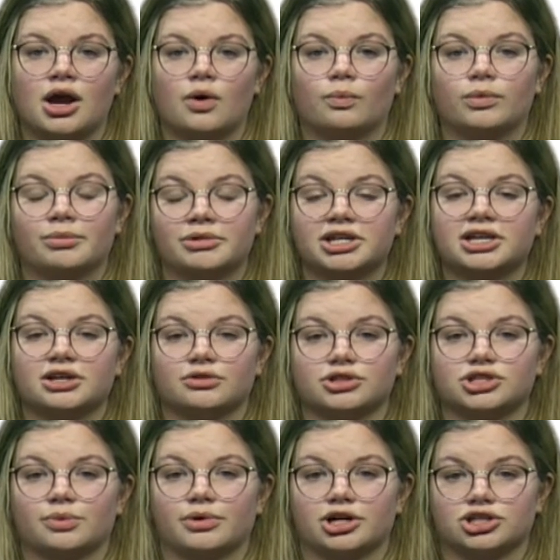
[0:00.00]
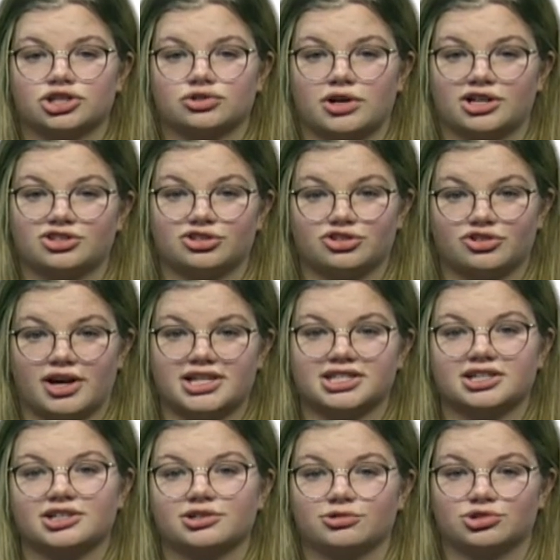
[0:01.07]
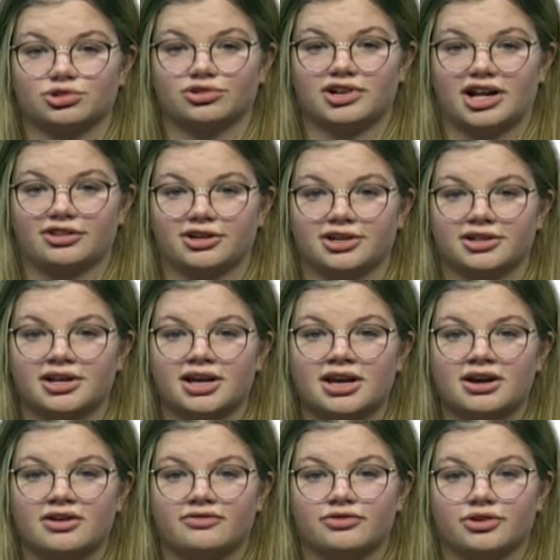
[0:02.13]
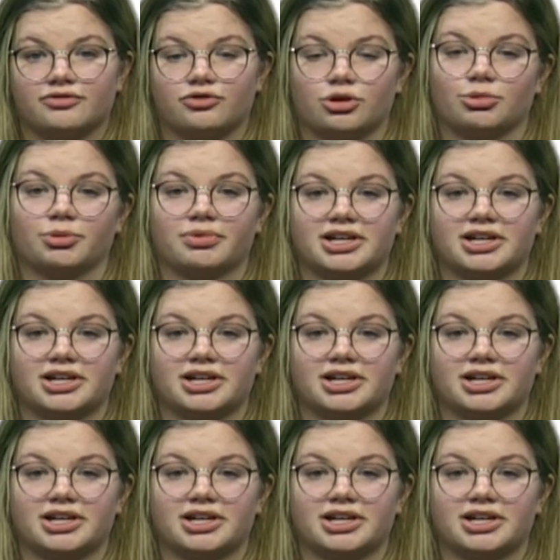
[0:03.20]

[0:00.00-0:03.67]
Women can also wear a structured dress in a neutral color for formal